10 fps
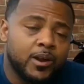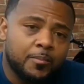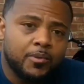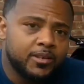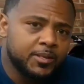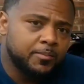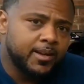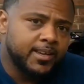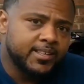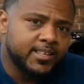When I bought the
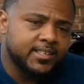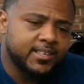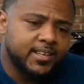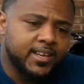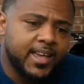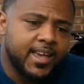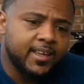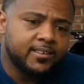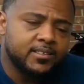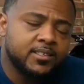bike, as I said, it
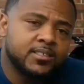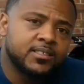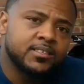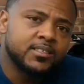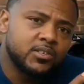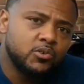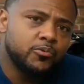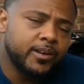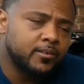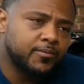had two
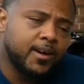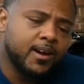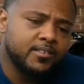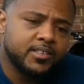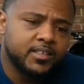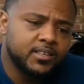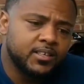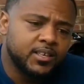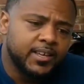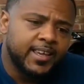rectifiers in it,
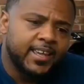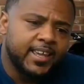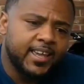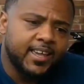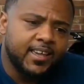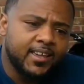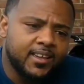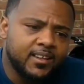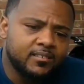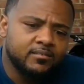
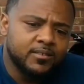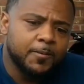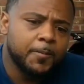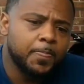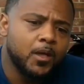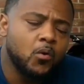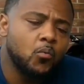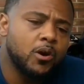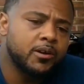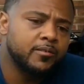and
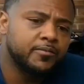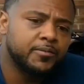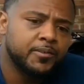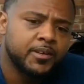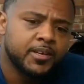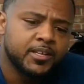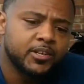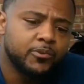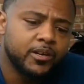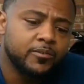one of
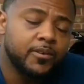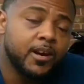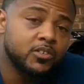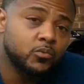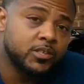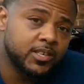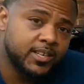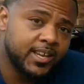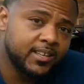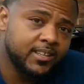the rectifiers was
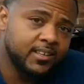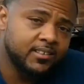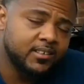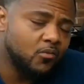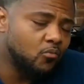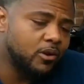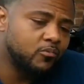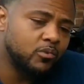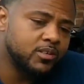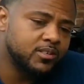connected, one
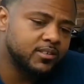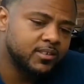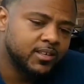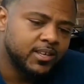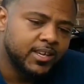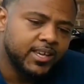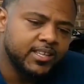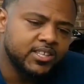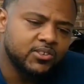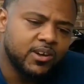wasn't.
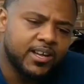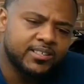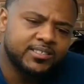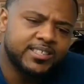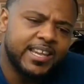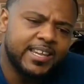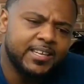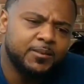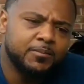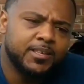And so I
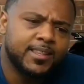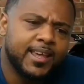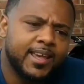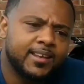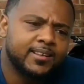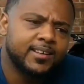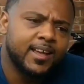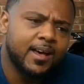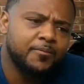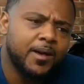deemed that
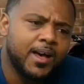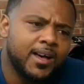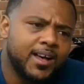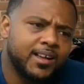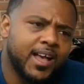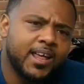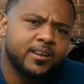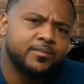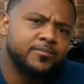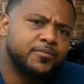I kind
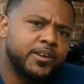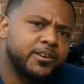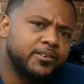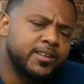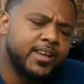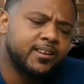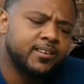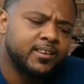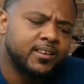of figured that